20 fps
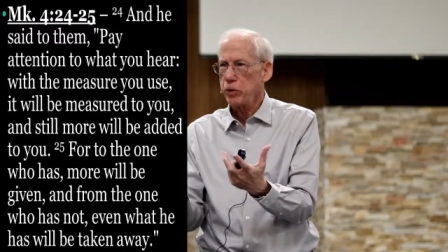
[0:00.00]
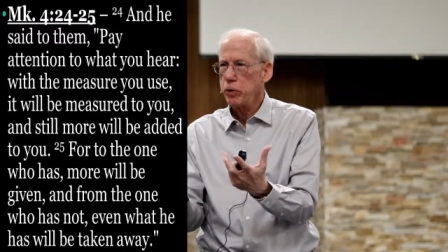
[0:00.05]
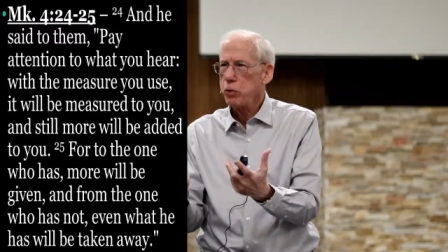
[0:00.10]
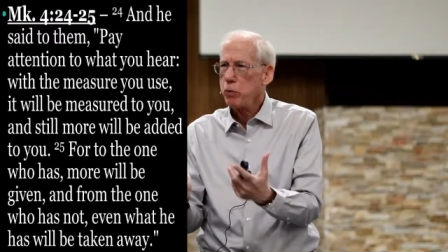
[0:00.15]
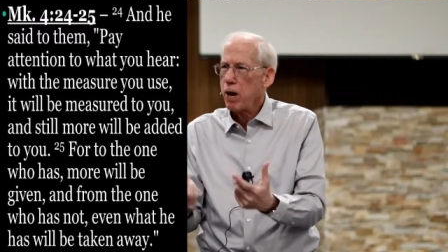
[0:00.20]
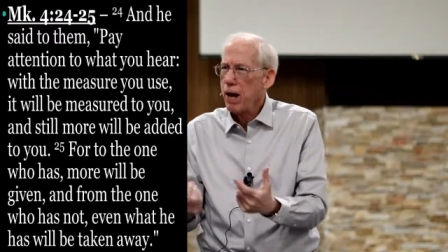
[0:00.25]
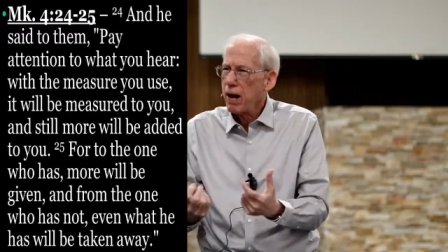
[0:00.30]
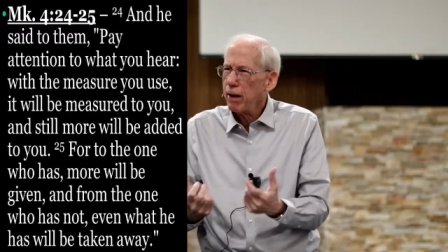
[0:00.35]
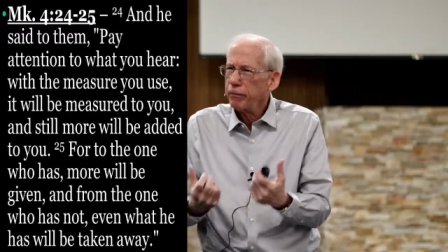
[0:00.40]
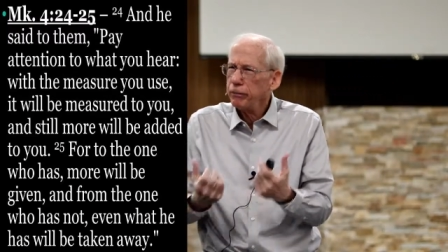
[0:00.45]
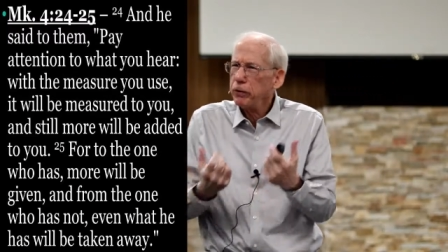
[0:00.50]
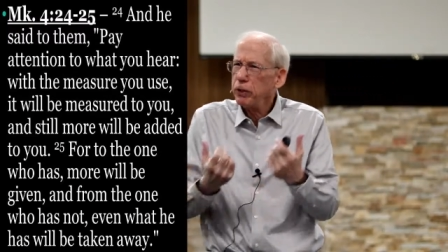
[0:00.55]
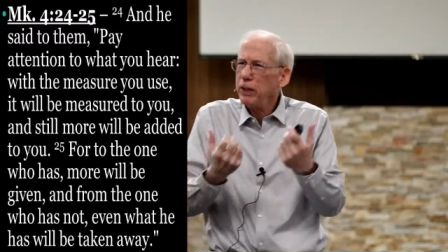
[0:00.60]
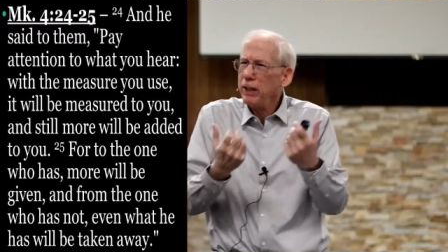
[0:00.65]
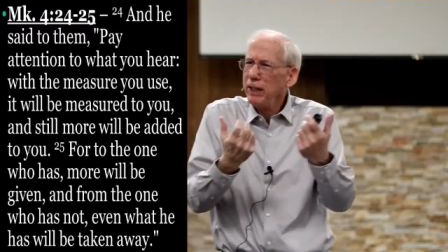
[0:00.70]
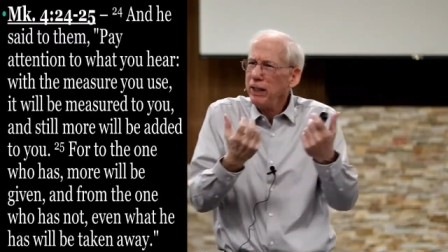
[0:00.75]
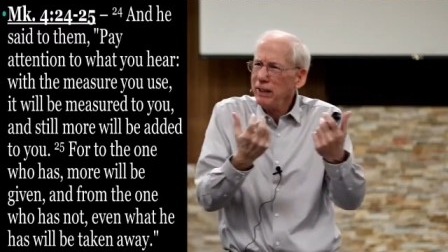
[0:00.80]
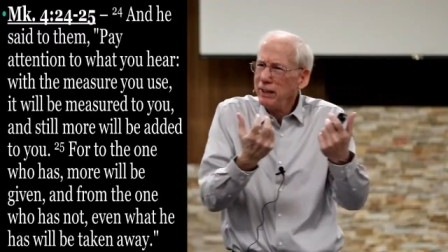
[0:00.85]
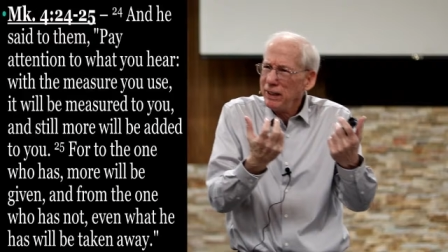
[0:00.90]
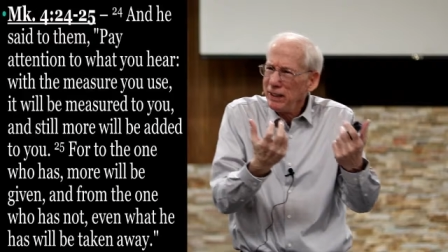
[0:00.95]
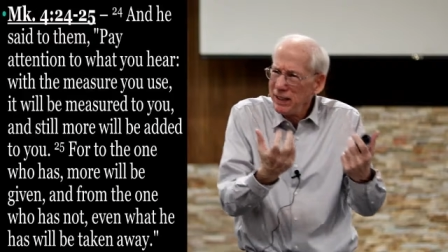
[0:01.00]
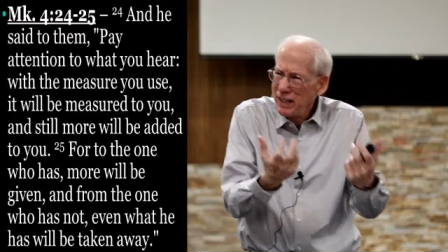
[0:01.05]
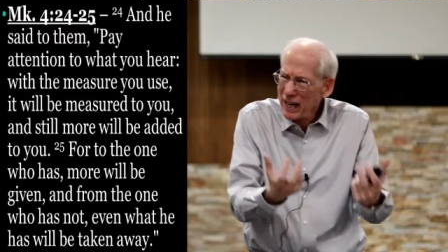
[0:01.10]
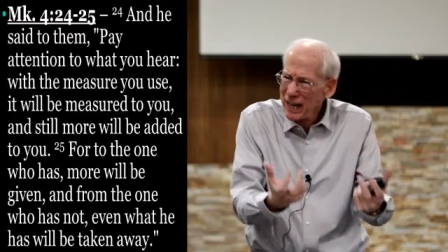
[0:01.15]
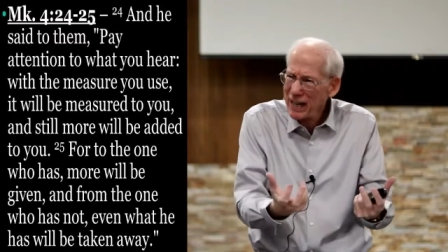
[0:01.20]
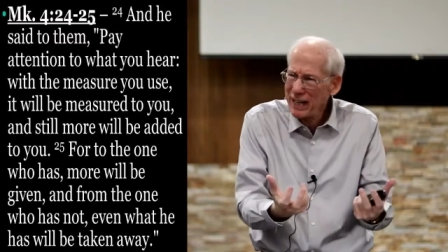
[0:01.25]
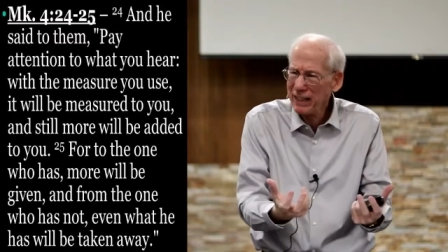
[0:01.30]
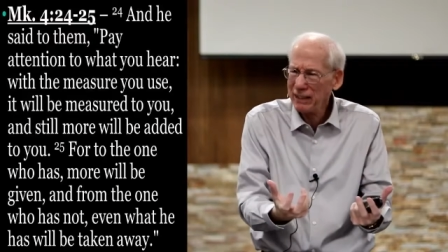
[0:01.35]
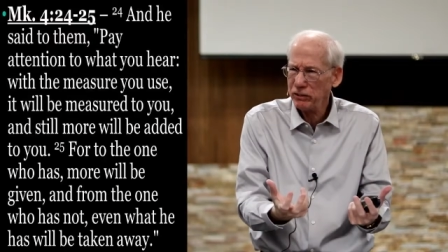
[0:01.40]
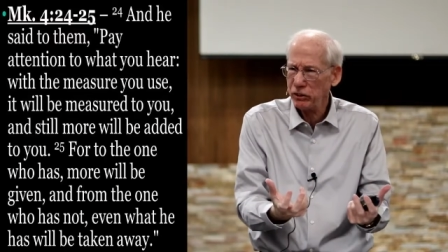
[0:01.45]
You have to
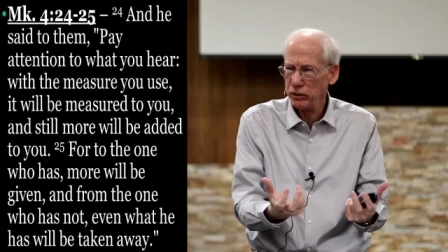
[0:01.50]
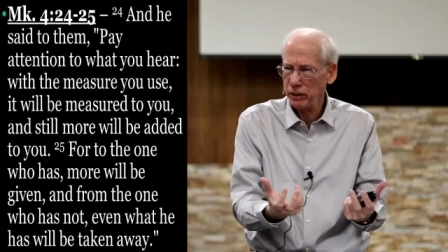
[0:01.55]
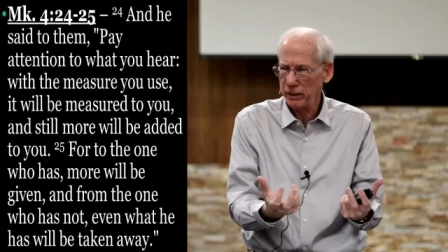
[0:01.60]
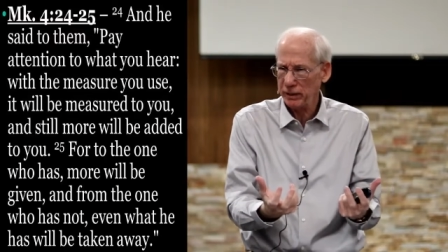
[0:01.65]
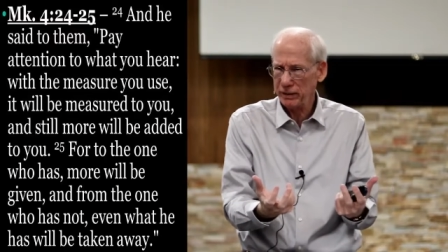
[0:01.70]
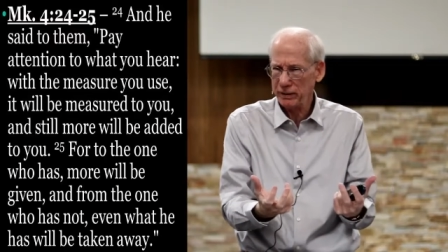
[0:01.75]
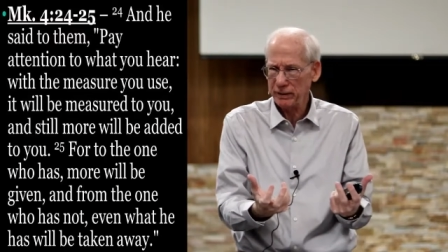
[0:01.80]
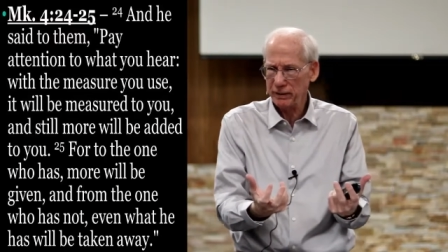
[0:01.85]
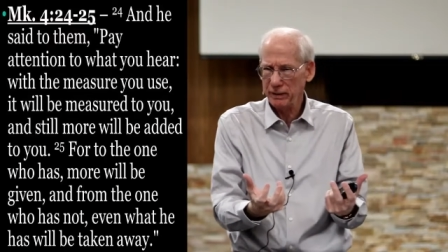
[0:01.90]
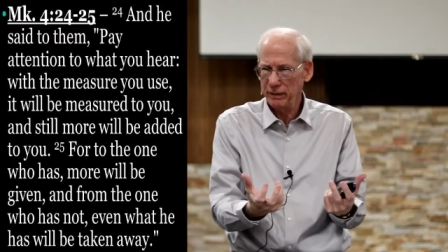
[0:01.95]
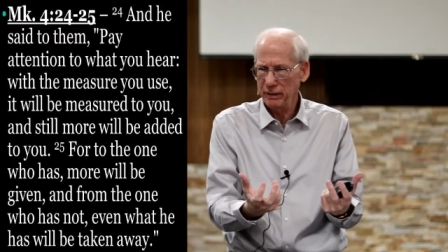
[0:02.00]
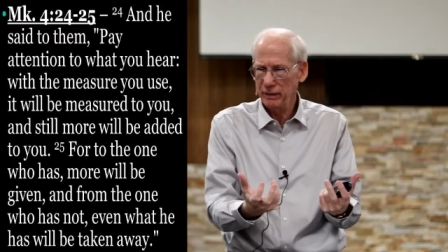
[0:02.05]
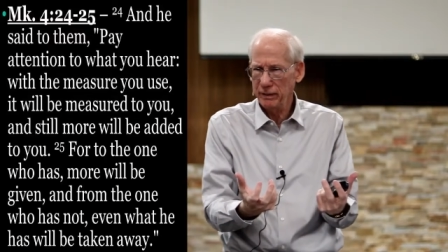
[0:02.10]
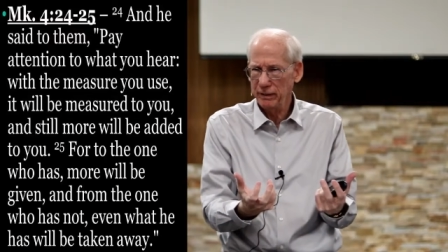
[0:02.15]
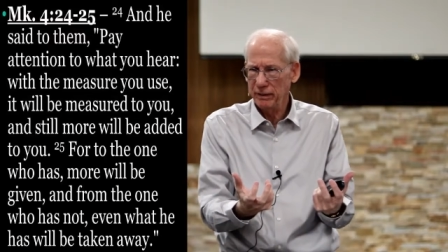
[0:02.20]
engage it.